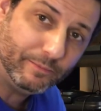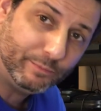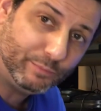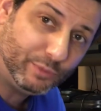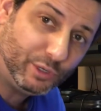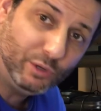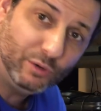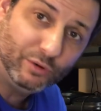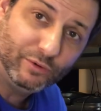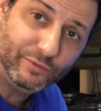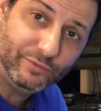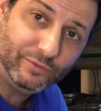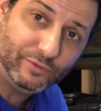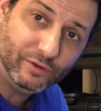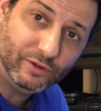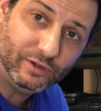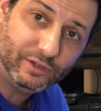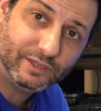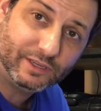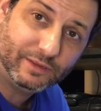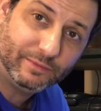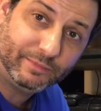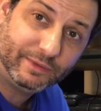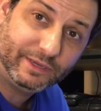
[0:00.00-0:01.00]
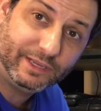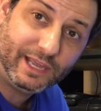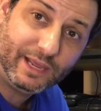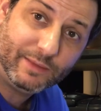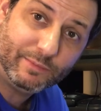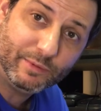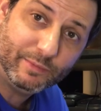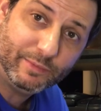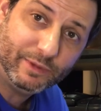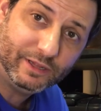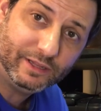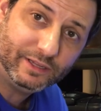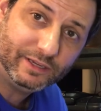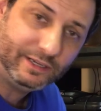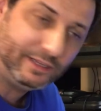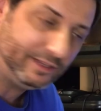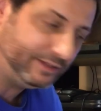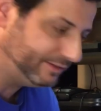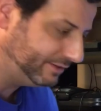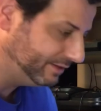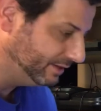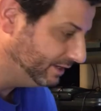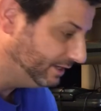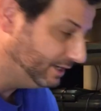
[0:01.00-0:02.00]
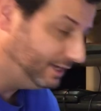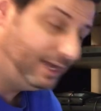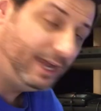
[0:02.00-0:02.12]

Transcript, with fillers: beautiful capabilities.